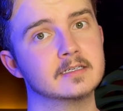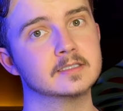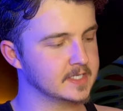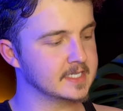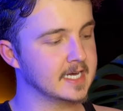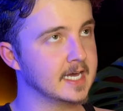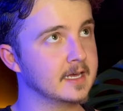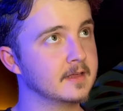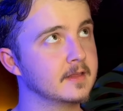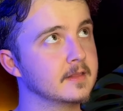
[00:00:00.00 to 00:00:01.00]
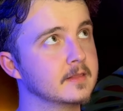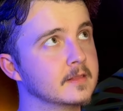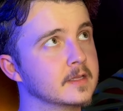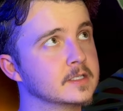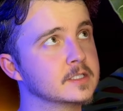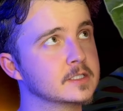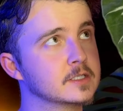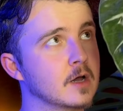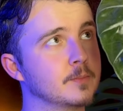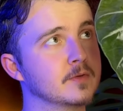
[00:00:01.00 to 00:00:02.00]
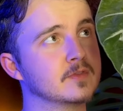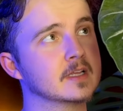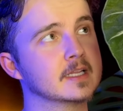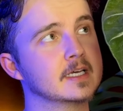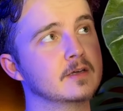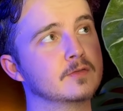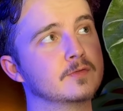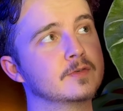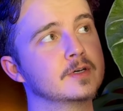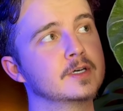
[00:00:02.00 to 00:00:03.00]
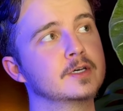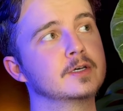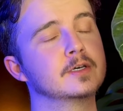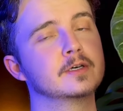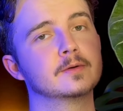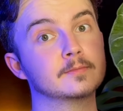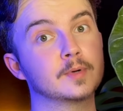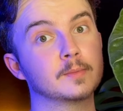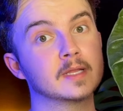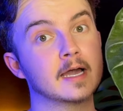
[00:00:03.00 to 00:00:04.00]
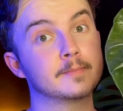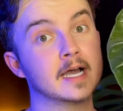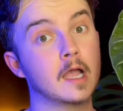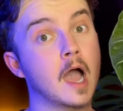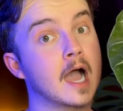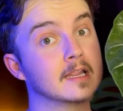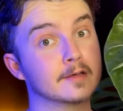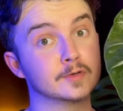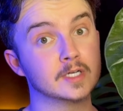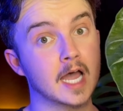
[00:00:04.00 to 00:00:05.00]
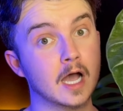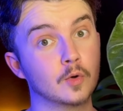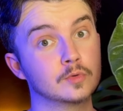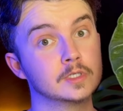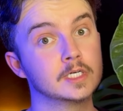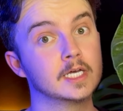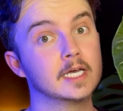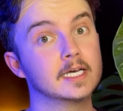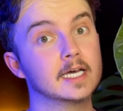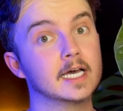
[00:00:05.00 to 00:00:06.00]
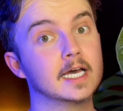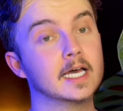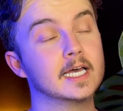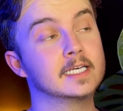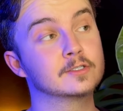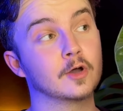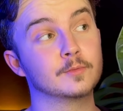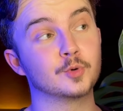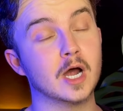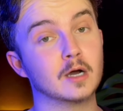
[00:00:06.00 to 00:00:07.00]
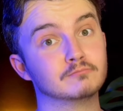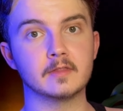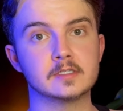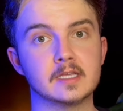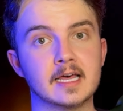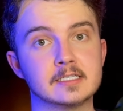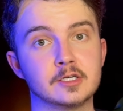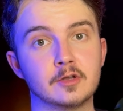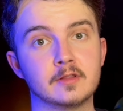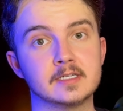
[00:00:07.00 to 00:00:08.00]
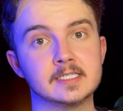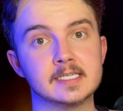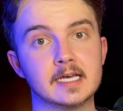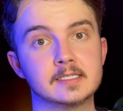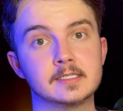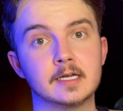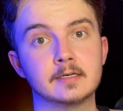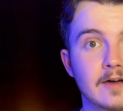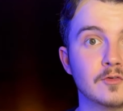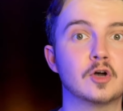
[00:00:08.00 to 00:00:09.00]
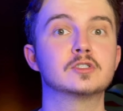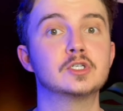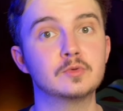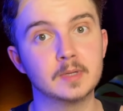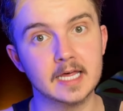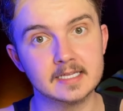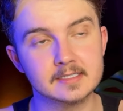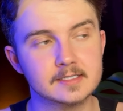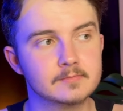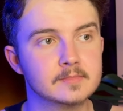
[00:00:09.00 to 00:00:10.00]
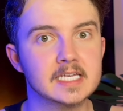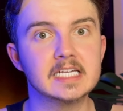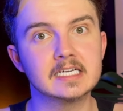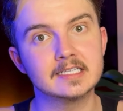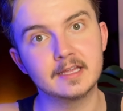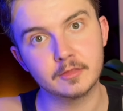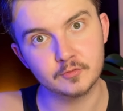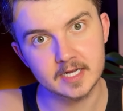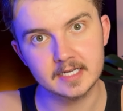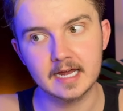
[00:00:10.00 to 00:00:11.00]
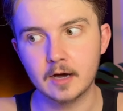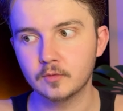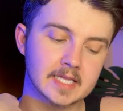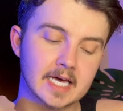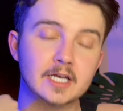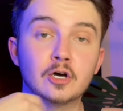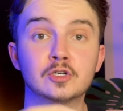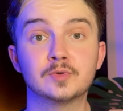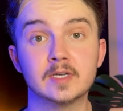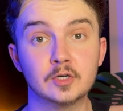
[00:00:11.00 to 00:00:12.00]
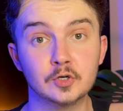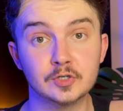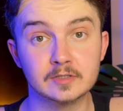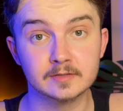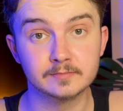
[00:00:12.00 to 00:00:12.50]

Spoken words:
Today, the top of the leaf, probably at my eye level now, is going brown. So that's another disaster. I've got 2 plants, technically 3 now, that are not doing good.